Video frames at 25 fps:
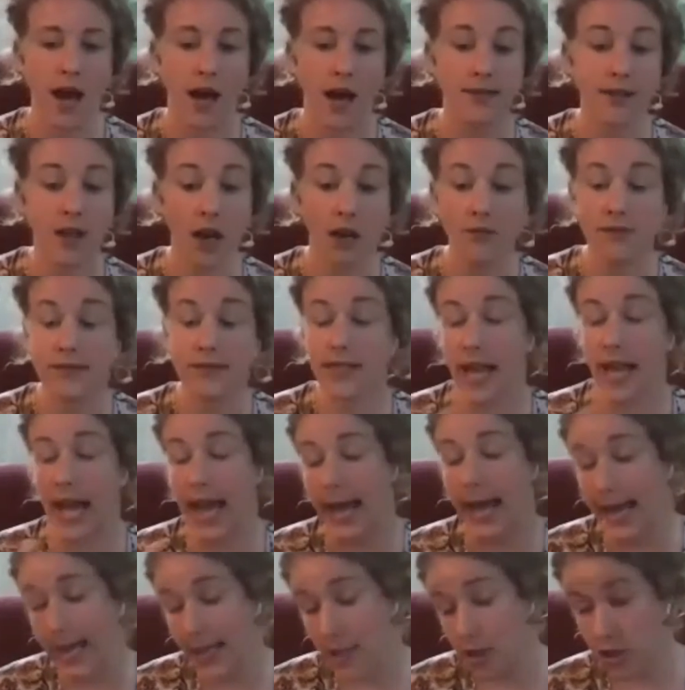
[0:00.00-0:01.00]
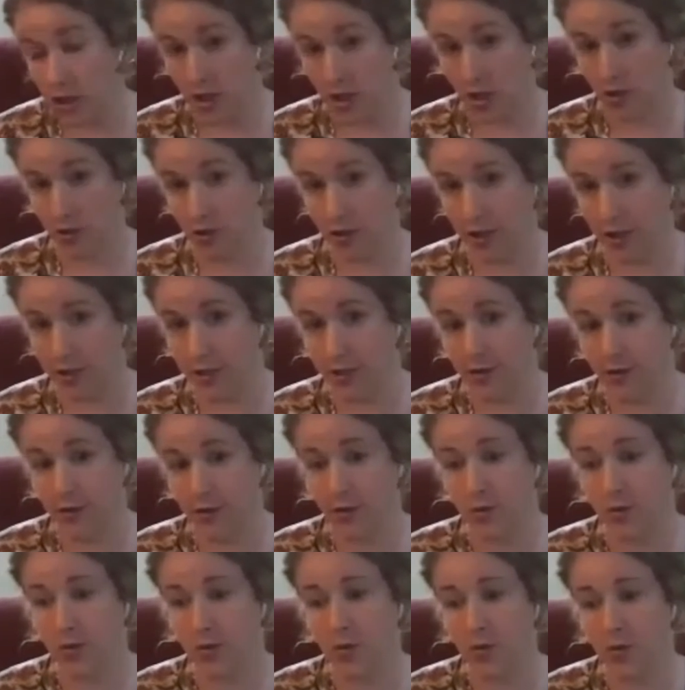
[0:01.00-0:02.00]
adults and children
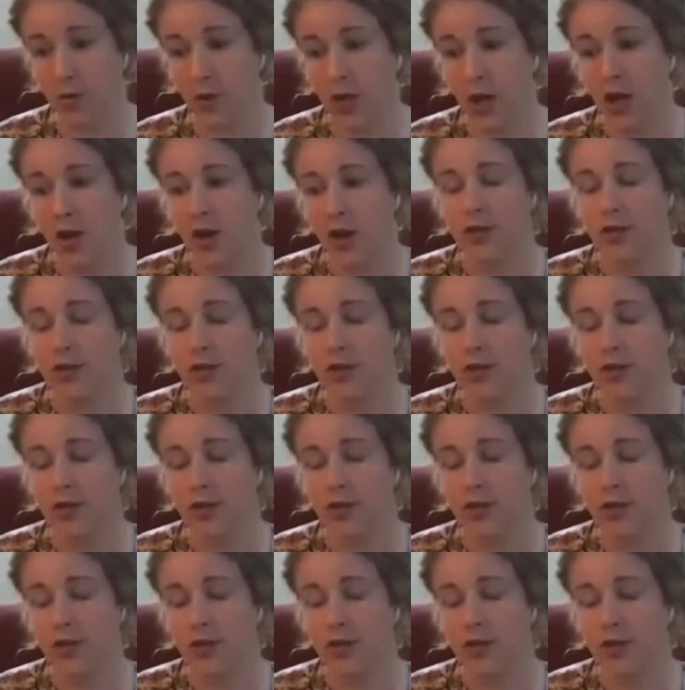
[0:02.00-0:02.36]
to